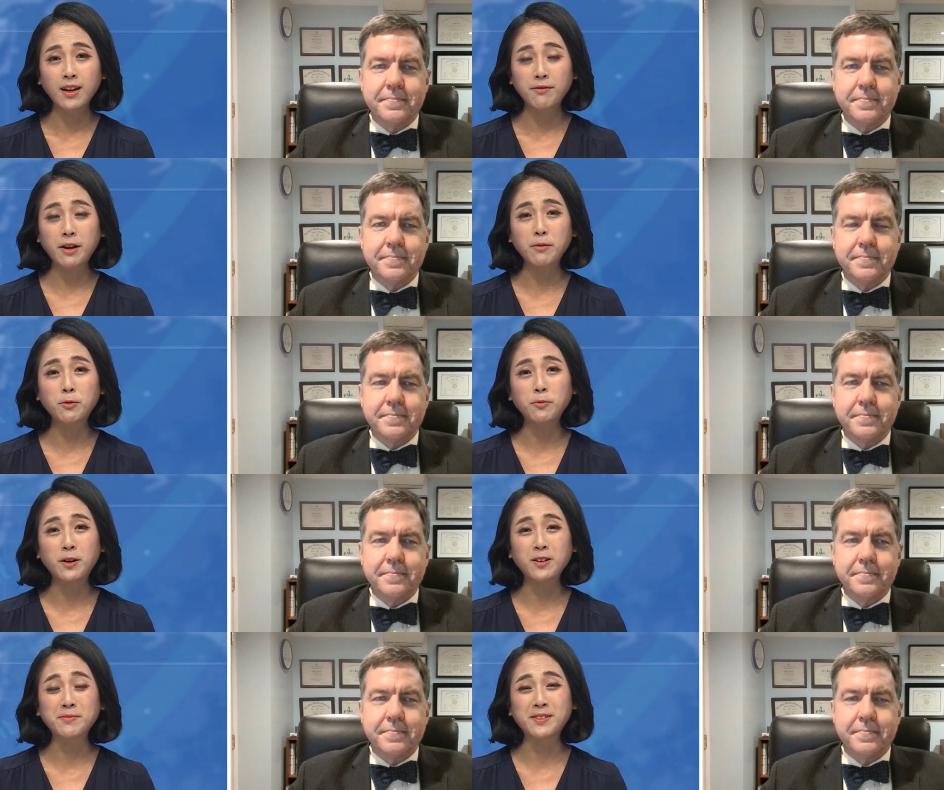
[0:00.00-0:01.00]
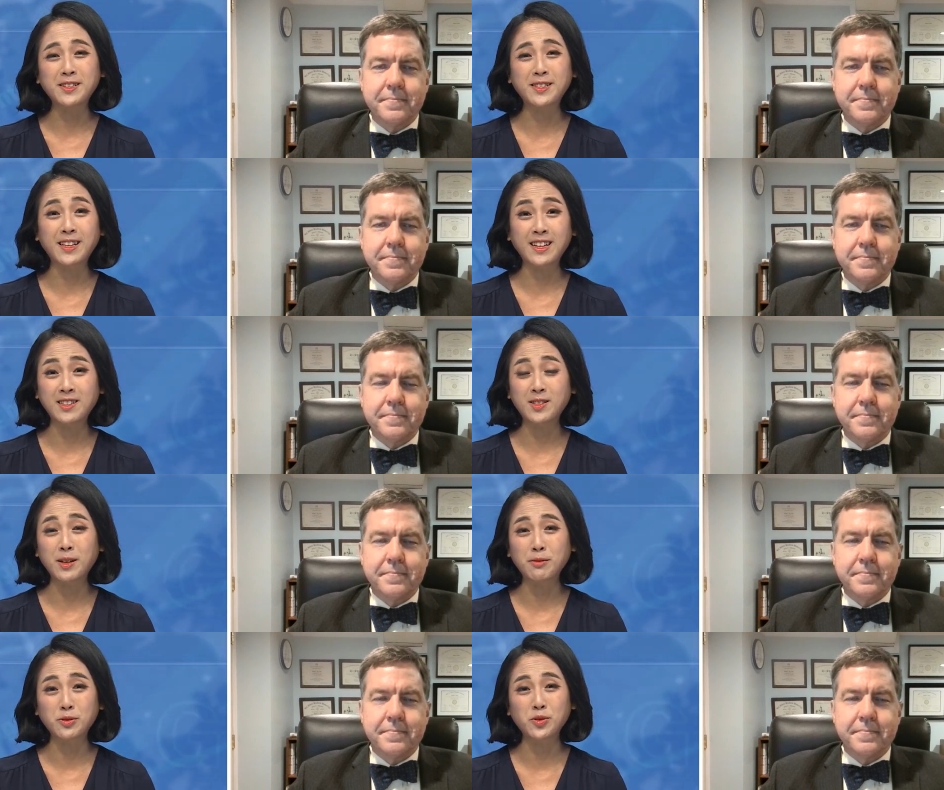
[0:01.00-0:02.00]
Speaker 1: Very warm welcome to you, sir. Thank you so
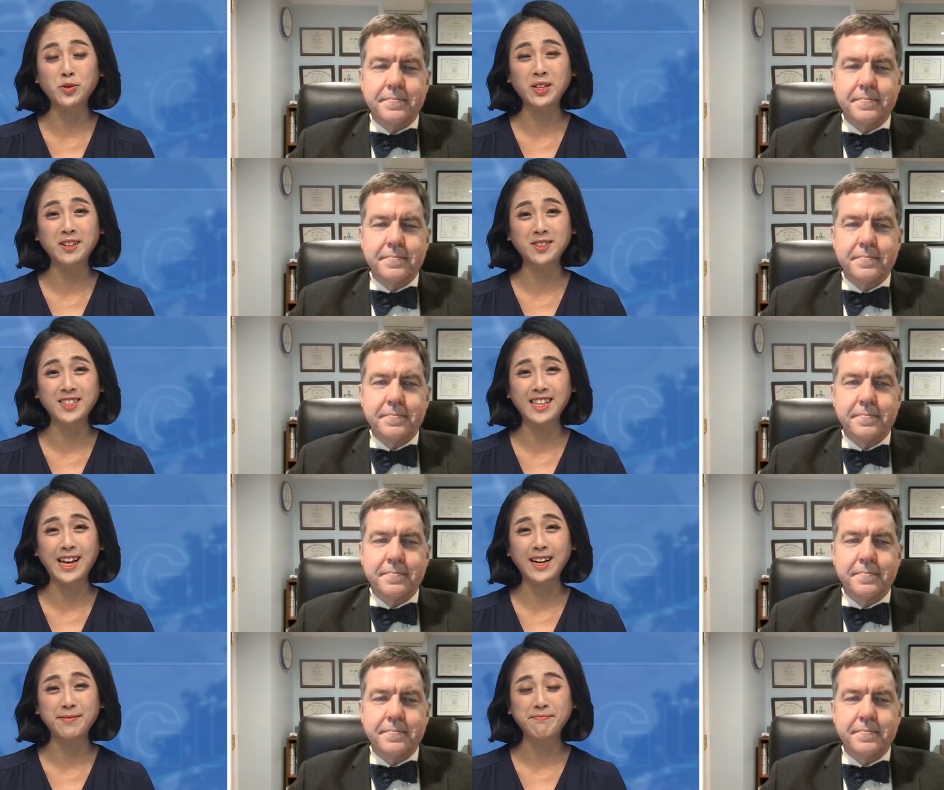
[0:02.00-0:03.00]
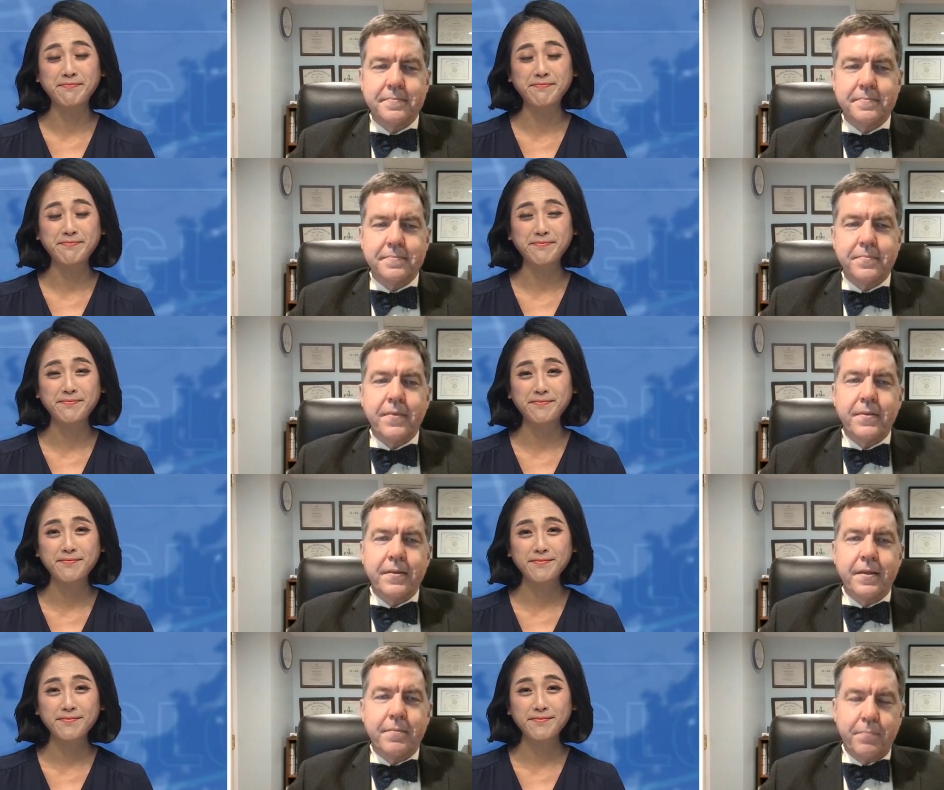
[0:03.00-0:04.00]
much for joining us today.
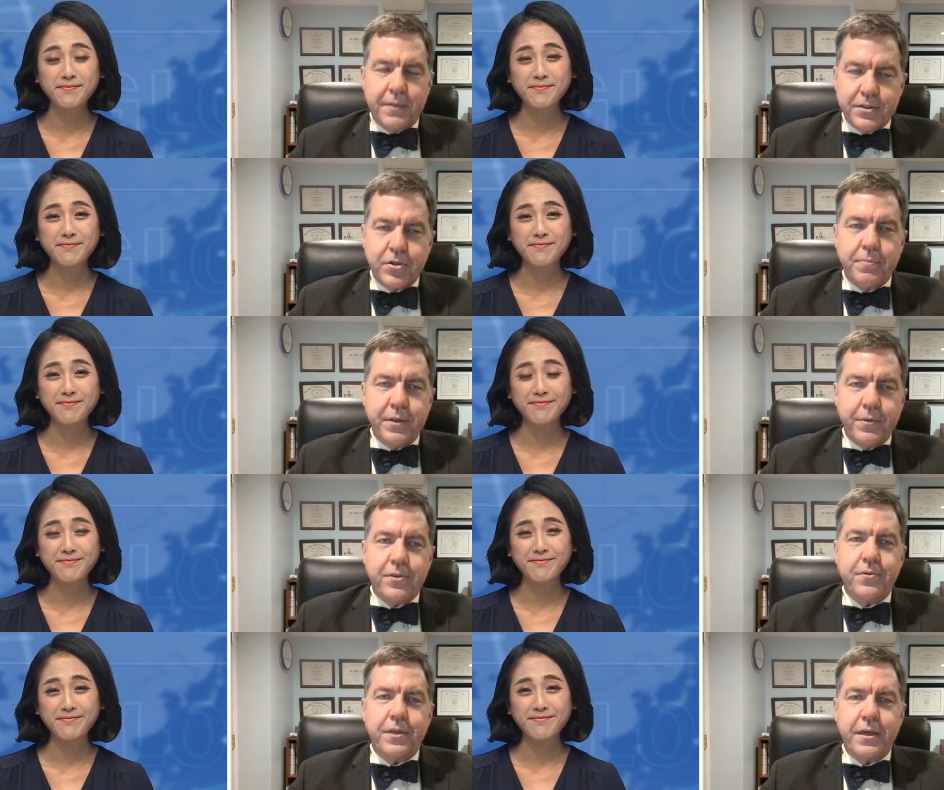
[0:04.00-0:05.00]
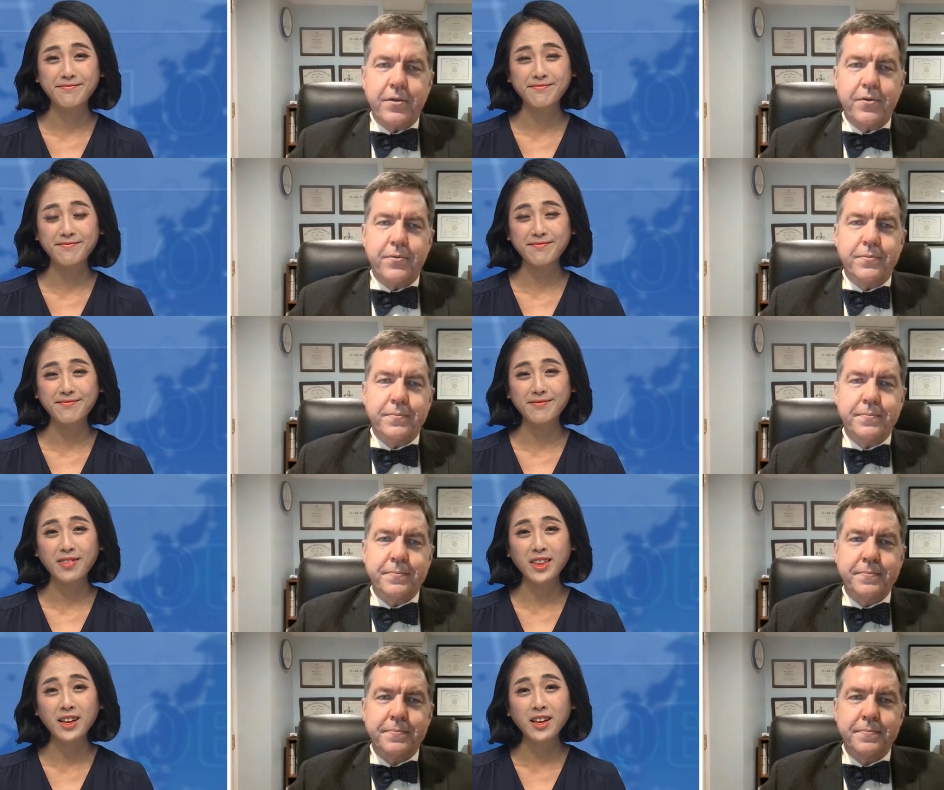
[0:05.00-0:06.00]
Speaker 2: Pleasure to be with you. Thank you.
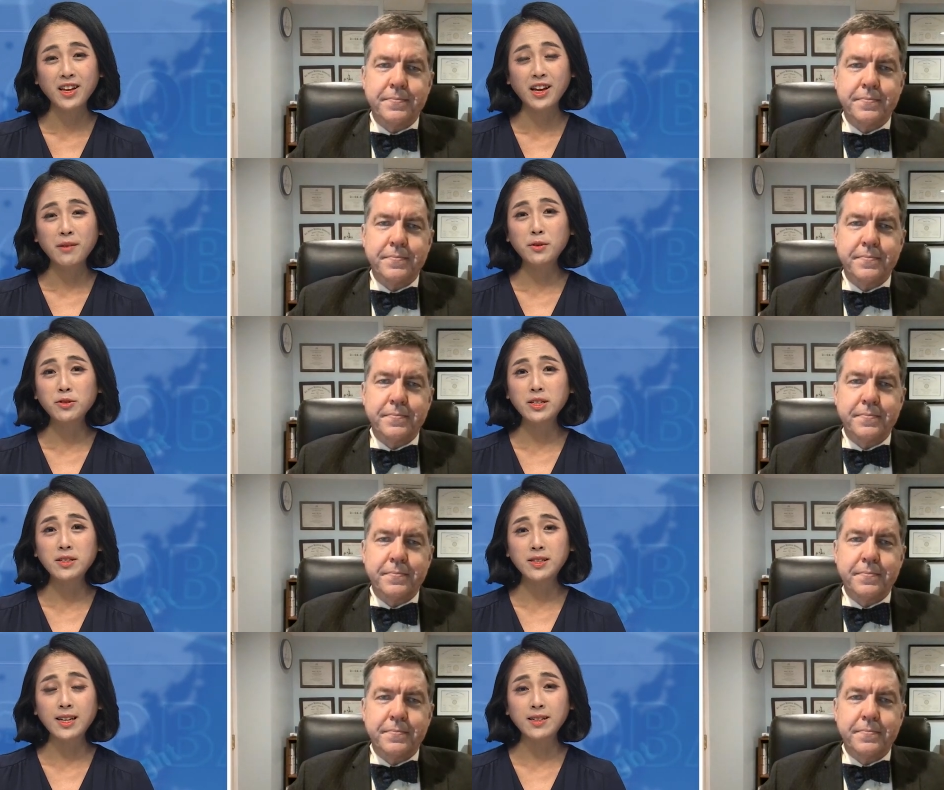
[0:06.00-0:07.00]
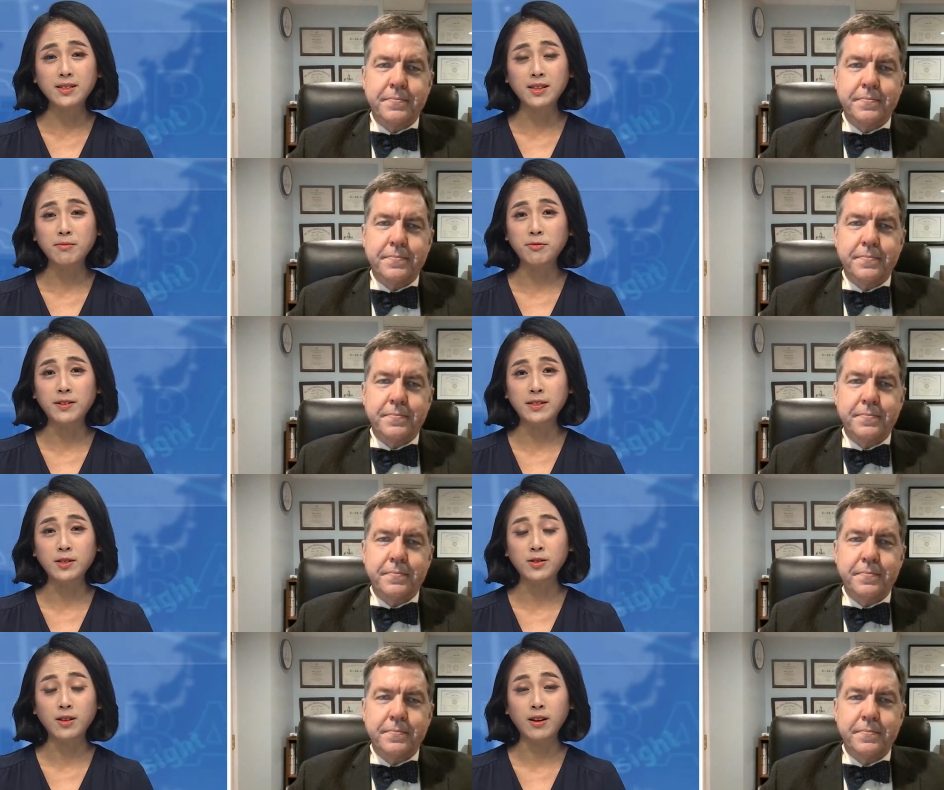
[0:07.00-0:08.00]
Speaker 1: And well, these days, uh,
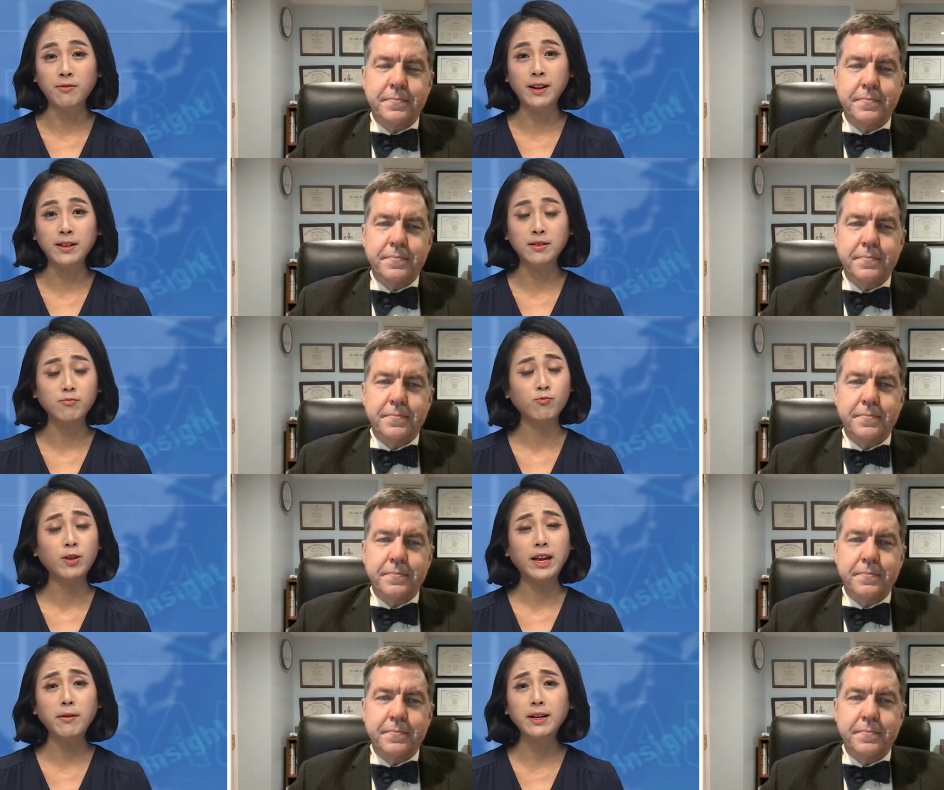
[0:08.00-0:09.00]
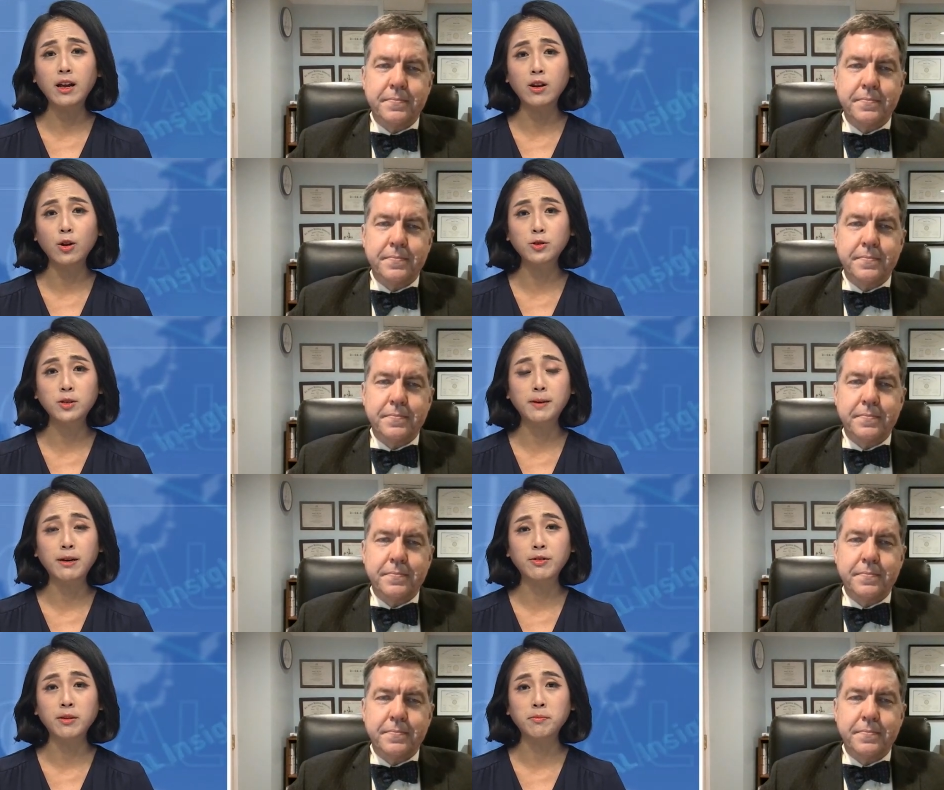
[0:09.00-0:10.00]
Professor uh, Ray, we're hearing a lot about the